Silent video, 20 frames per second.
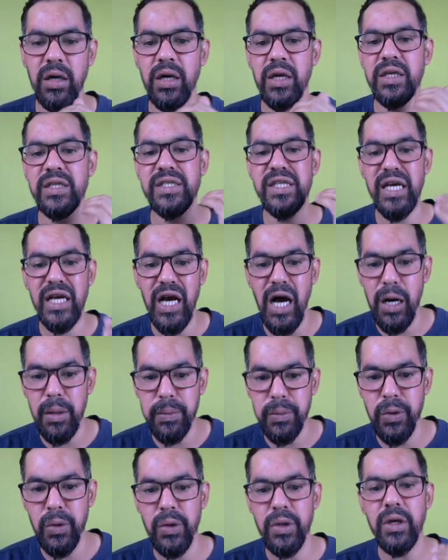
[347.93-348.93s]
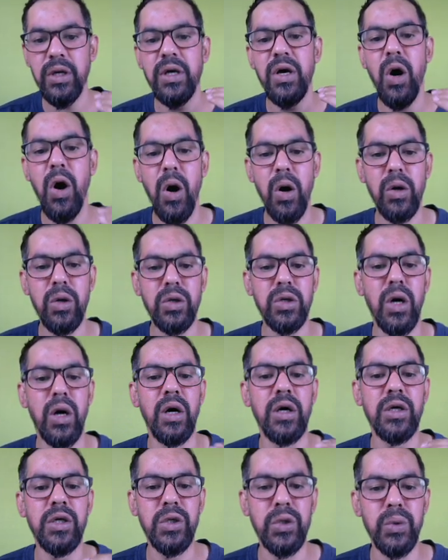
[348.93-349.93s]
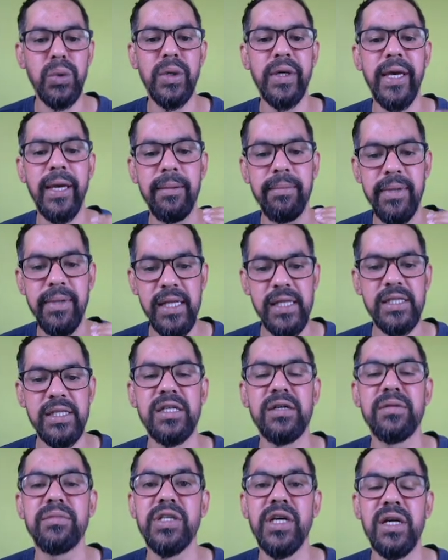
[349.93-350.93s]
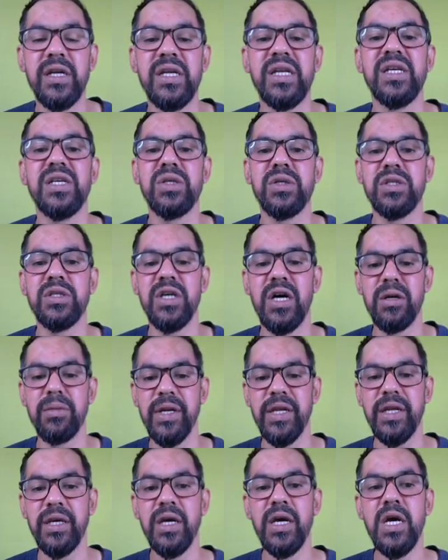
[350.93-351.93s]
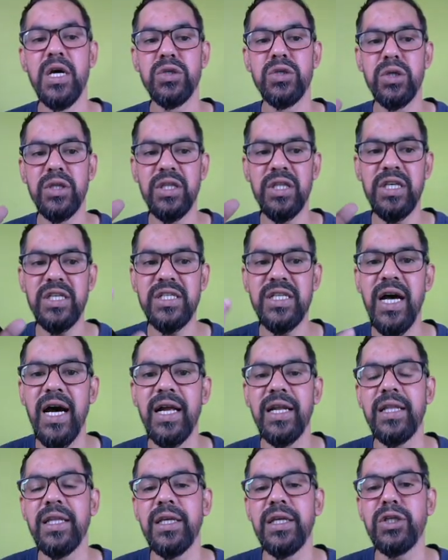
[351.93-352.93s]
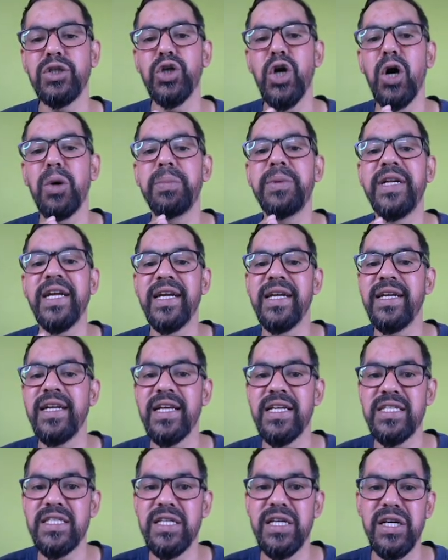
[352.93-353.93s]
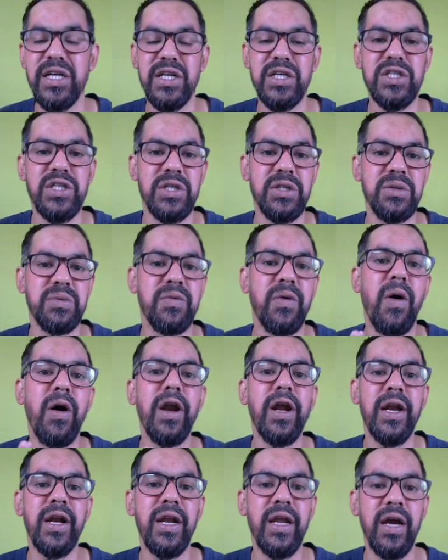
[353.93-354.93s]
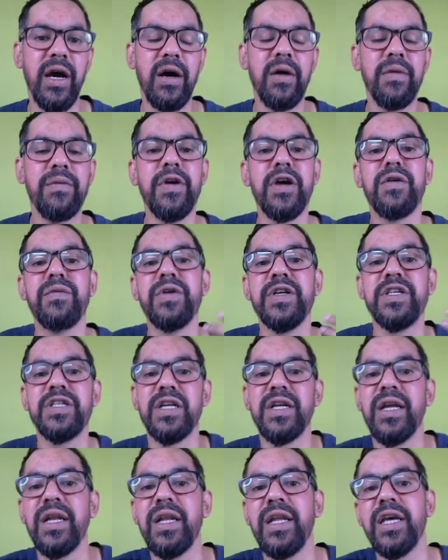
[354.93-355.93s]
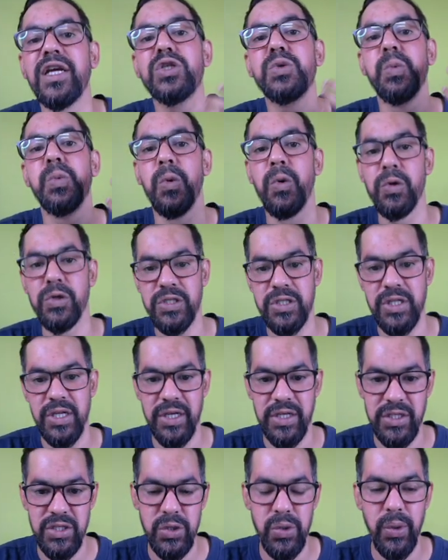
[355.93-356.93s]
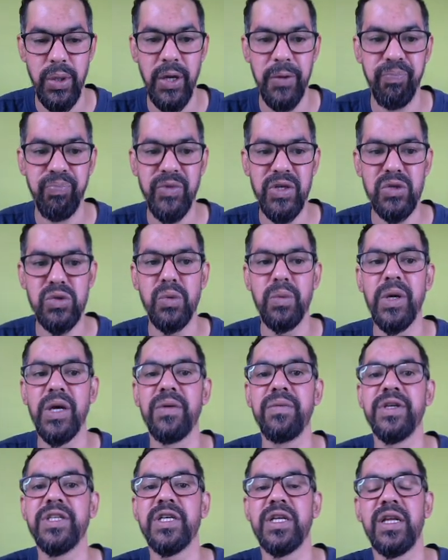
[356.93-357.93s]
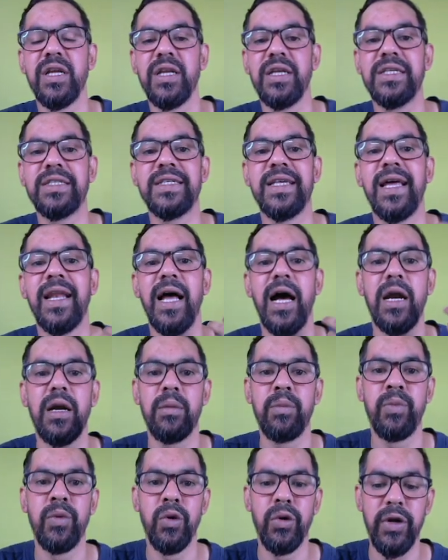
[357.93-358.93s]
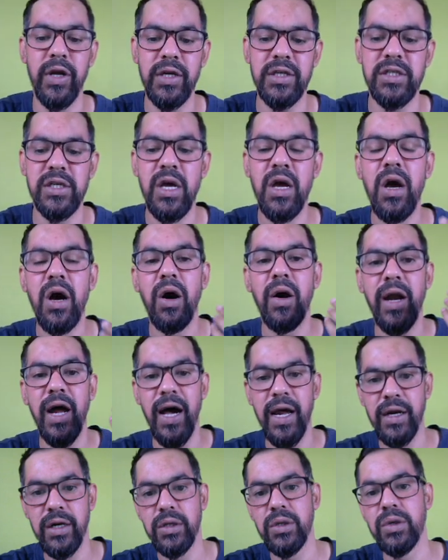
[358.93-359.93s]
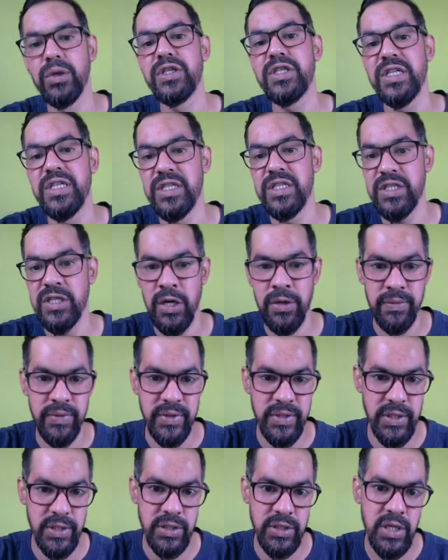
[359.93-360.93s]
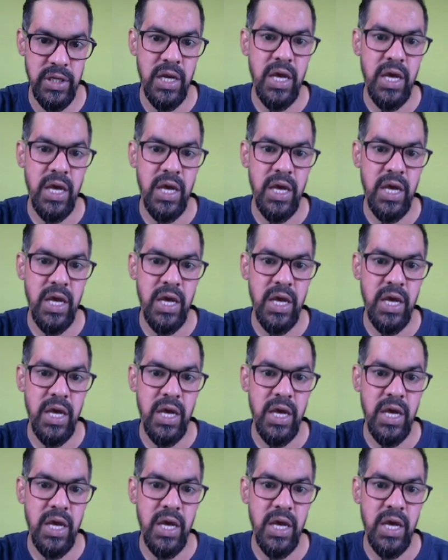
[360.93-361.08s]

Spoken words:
Singapore, Hong Kong, UK, Belgium, Germany. So these are the top 10 destinations for India where we generally export things. Okay, so where we generally sell our products or our goods and services.